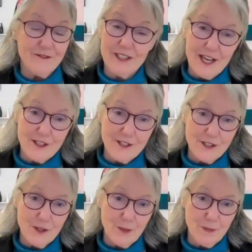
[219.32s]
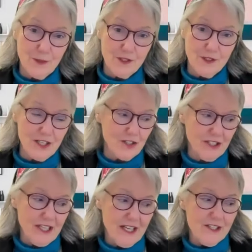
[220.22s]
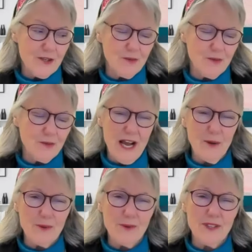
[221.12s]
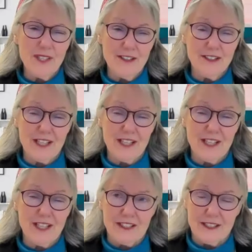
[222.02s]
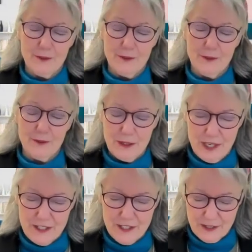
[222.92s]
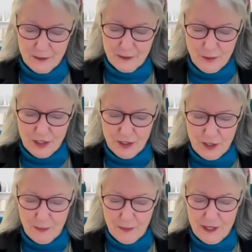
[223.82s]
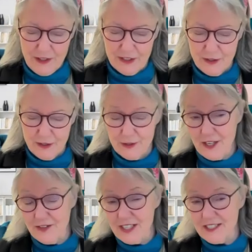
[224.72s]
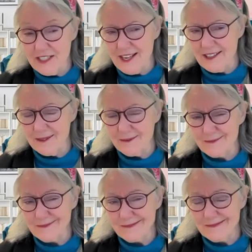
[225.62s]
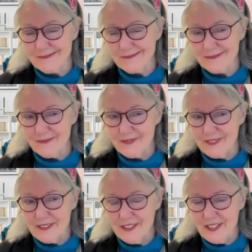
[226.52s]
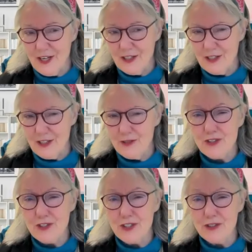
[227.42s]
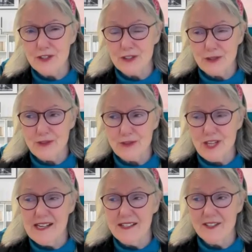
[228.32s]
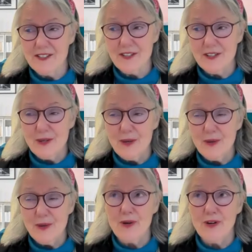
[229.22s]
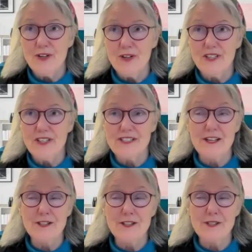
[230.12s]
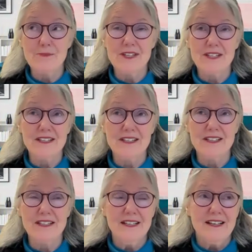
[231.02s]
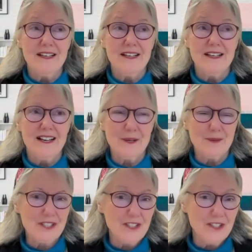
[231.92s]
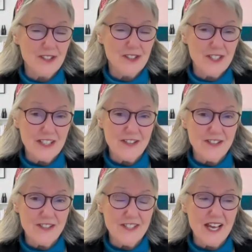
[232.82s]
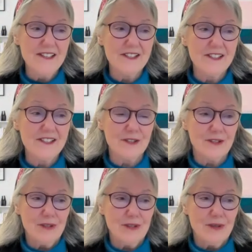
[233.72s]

of realizing your potential. So, how, what would that look like? It would be raised with a parent who said things like, Are you sure you can do that? Or is that something uh, that was in your skill set?